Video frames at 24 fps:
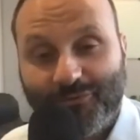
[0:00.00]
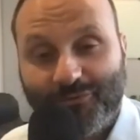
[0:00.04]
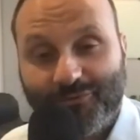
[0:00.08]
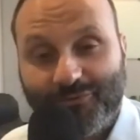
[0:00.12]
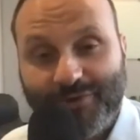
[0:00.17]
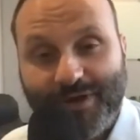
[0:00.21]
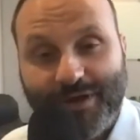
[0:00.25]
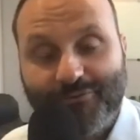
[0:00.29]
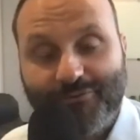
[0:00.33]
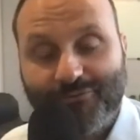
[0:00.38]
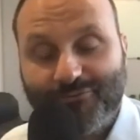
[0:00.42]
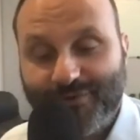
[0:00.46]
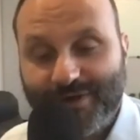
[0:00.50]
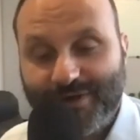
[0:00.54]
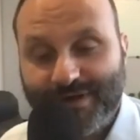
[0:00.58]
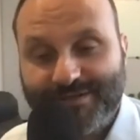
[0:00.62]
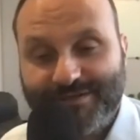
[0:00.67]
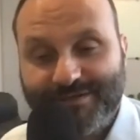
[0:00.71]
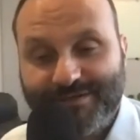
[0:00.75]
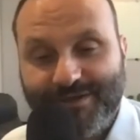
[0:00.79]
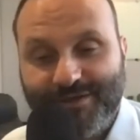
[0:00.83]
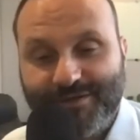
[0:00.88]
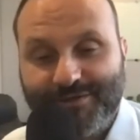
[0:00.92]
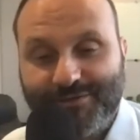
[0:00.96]

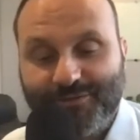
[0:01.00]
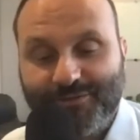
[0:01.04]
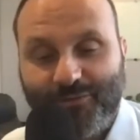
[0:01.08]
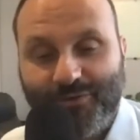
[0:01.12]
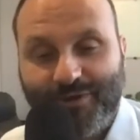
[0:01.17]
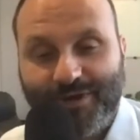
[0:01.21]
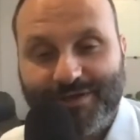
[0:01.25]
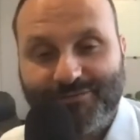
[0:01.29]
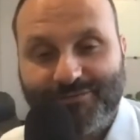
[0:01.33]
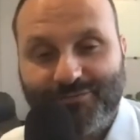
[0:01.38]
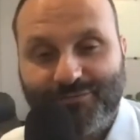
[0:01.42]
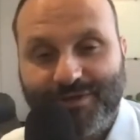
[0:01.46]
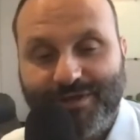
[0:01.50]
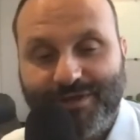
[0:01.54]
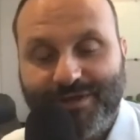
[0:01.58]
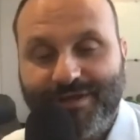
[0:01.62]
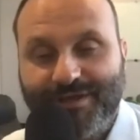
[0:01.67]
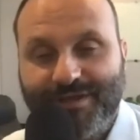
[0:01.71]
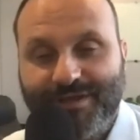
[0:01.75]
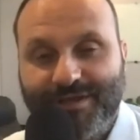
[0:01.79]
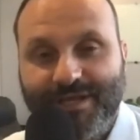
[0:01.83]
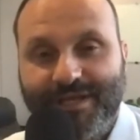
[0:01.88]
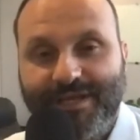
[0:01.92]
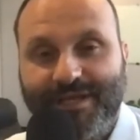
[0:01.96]
research wise, what do you
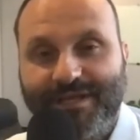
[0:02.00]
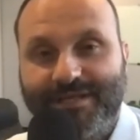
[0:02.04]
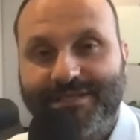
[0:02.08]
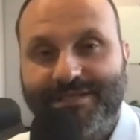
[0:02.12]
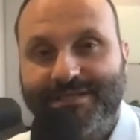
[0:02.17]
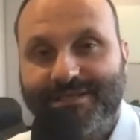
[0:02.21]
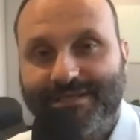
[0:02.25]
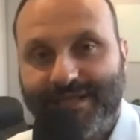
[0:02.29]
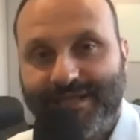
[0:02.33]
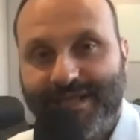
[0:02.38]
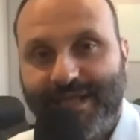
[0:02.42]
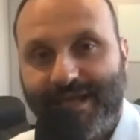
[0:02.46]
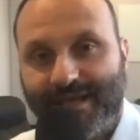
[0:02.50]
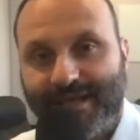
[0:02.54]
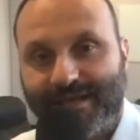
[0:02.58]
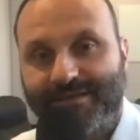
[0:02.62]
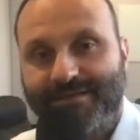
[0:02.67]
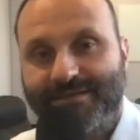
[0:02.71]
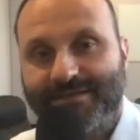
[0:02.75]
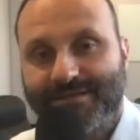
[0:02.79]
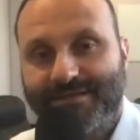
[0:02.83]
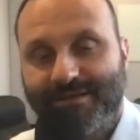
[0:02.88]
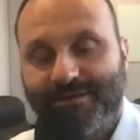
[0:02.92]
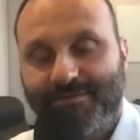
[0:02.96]
think is
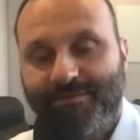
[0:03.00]
next?